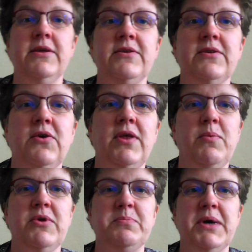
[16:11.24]
So that
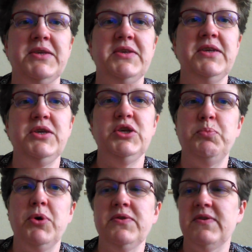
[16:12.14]
was my stitchy
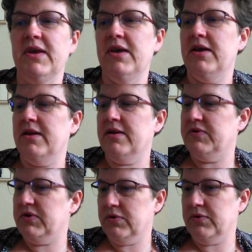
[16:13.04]
spot, and I
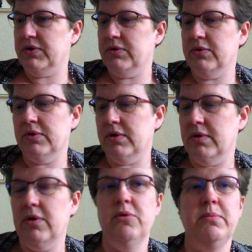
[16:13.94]
showed you
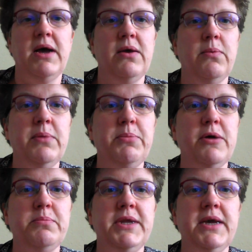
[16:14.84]
all my whip
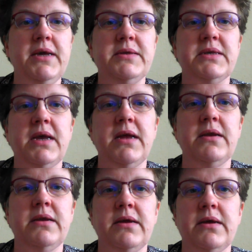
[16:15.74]
updates,
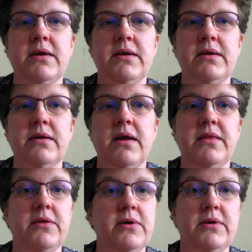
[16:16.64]
and
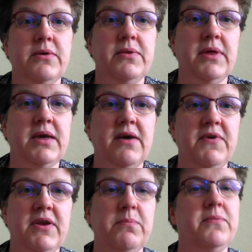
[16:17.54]
I don't think I have
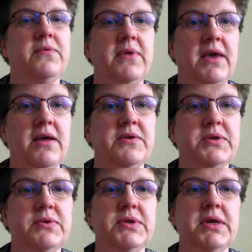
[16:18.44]
anything
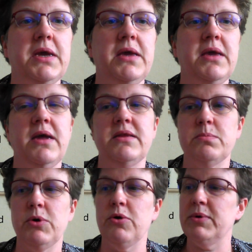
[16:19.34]
else to say at
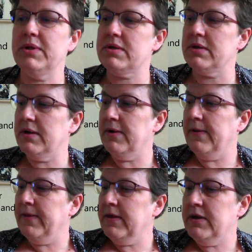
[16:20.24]
the moment.
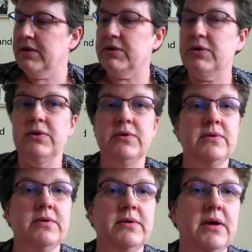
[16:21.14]

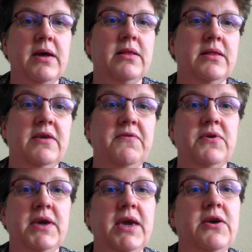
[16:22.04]
So I'll leave
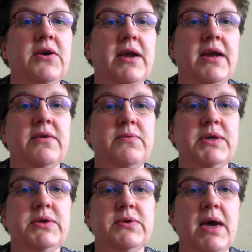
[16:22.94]
you here and
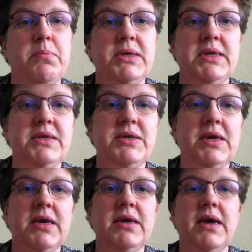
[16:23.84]
wish you happy
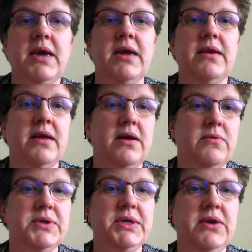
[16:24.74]
stitching, and
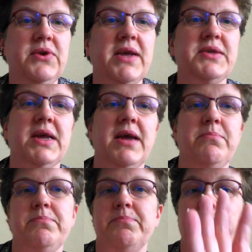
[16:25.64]
I'll see you next time.